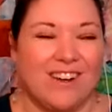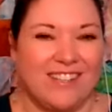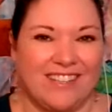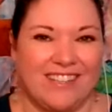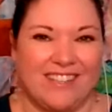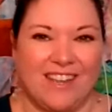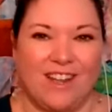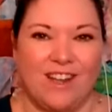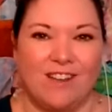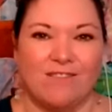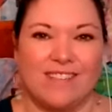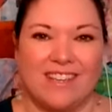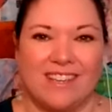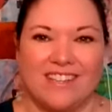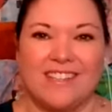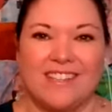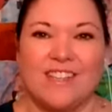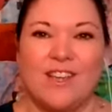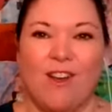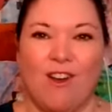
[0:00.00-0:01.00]
ourselves
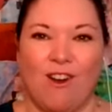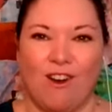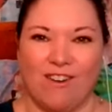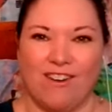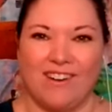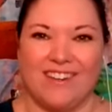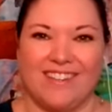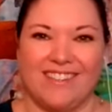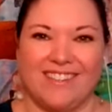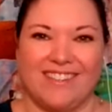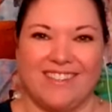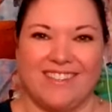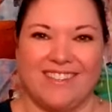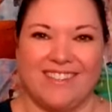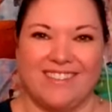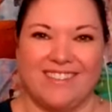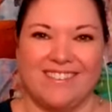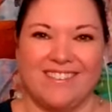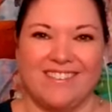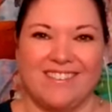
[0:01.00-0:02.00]
as the
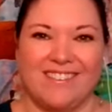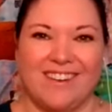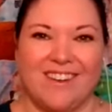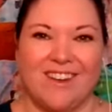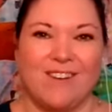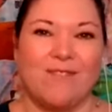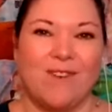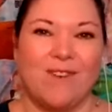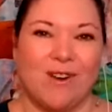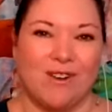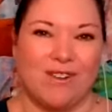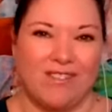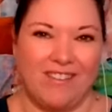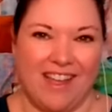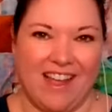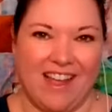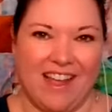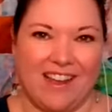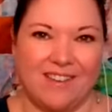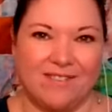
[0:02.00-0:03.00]
artist of our
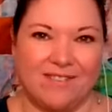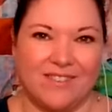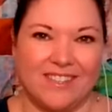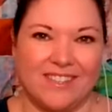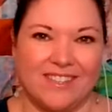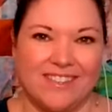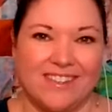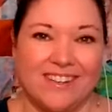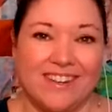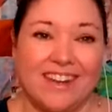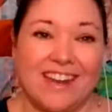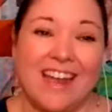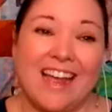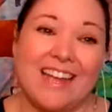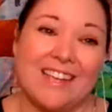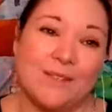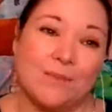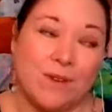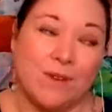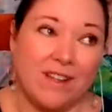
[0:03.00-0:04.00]
lives,
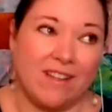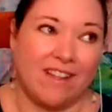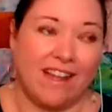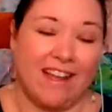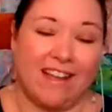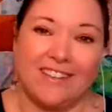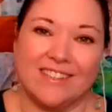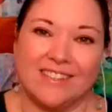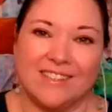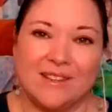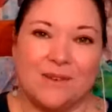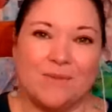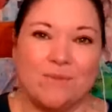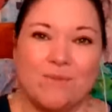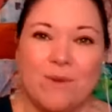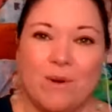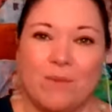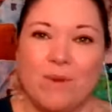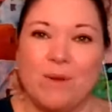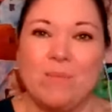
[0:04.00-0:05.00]
as well as
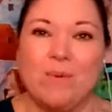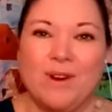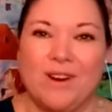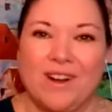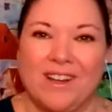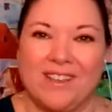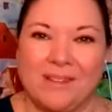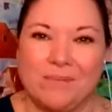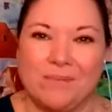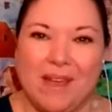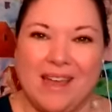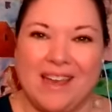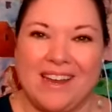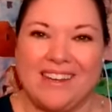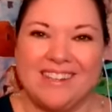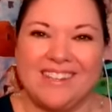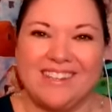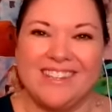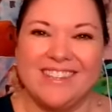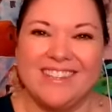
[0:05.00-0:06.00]
what we put on the
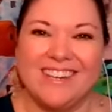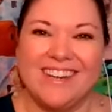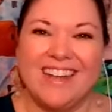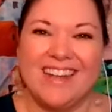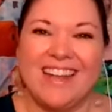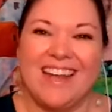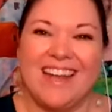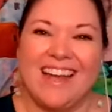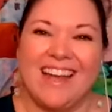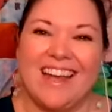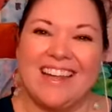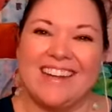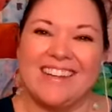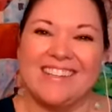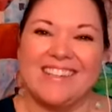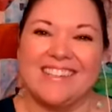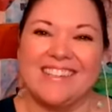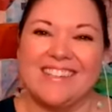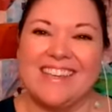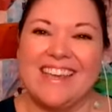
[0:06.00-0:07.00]
page.
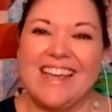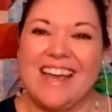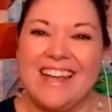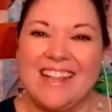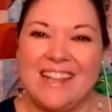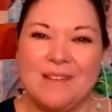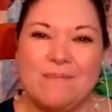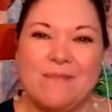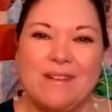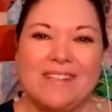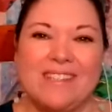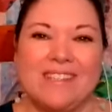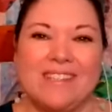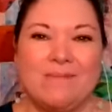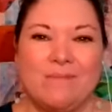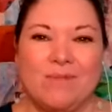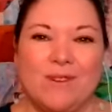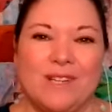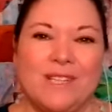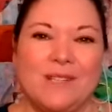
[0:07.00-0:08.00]
And the elements
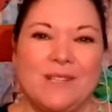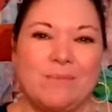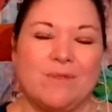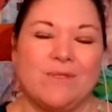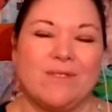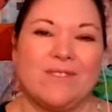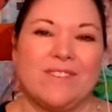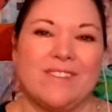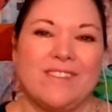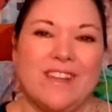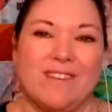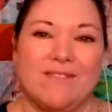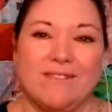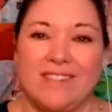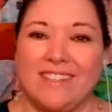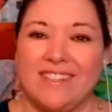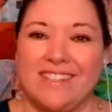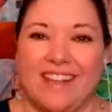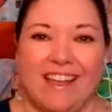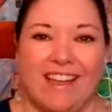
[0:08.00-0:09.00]
and principles
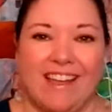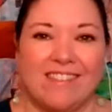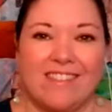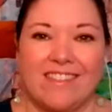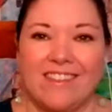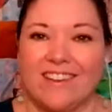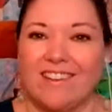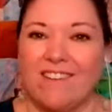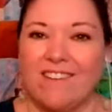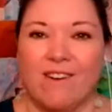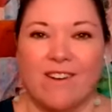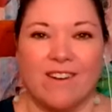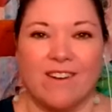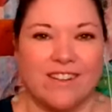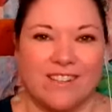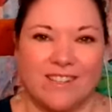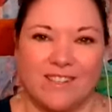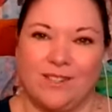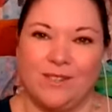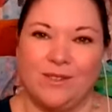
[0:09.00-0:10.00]
of design that
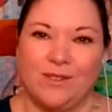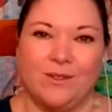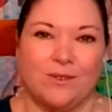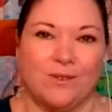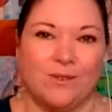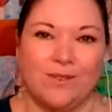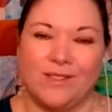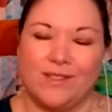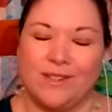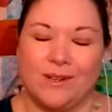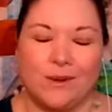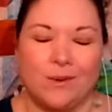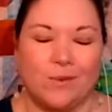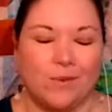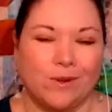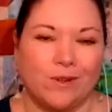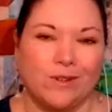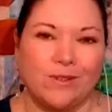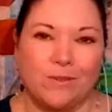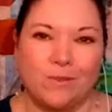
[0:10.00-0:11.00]
artists use,
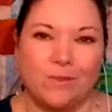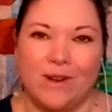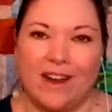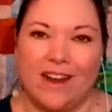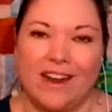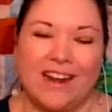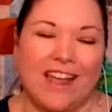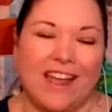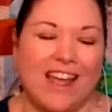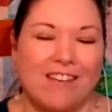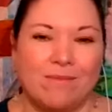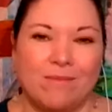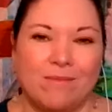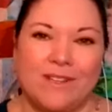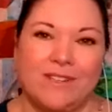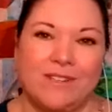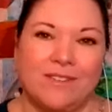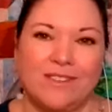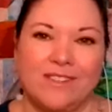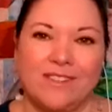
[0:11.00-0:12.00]
worldwide have
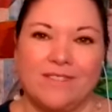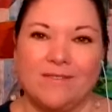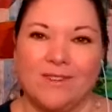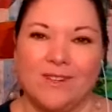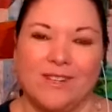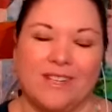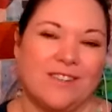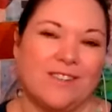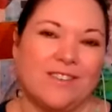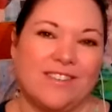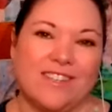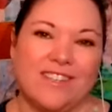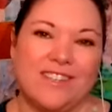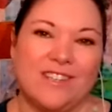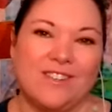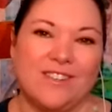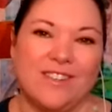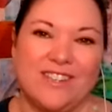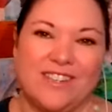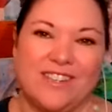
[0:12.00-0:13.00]
been using for years
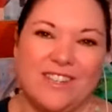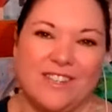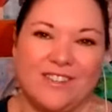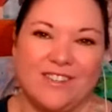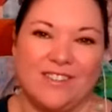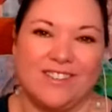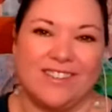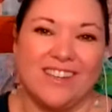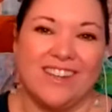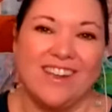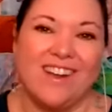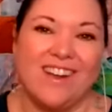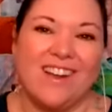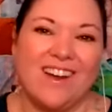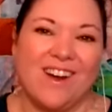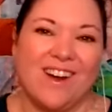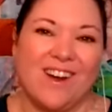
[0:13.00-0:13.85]
and years and years